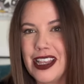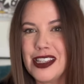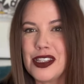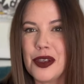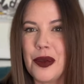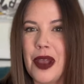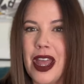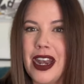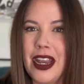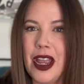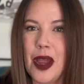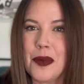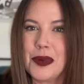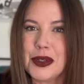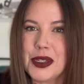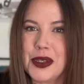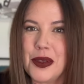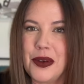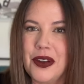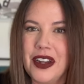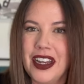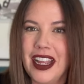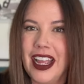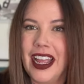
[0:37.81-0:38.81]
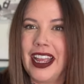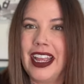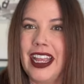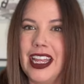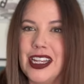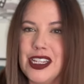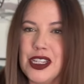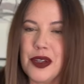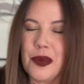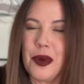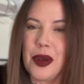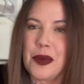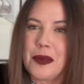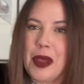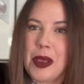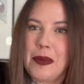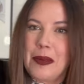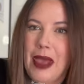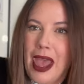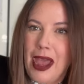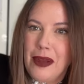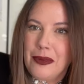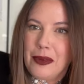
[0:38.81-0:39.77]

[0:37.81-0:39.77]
so any opportunity I get to wear my bat